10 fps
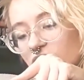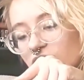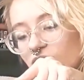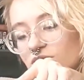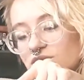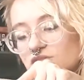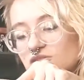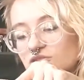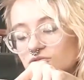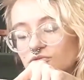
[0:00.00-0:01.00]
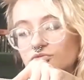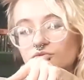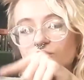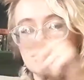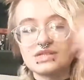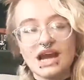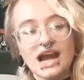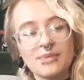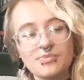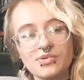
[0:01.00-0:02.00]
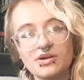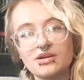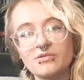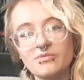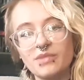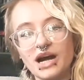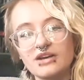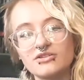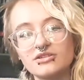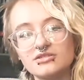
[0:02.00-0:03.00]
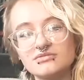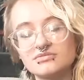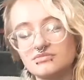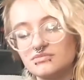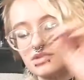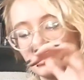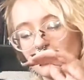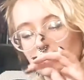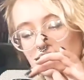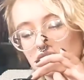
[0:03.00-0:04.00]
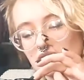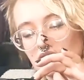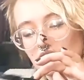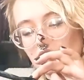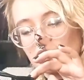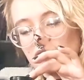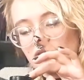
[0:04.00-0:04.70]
you know, it's a screw top bottle, you know, to secure it.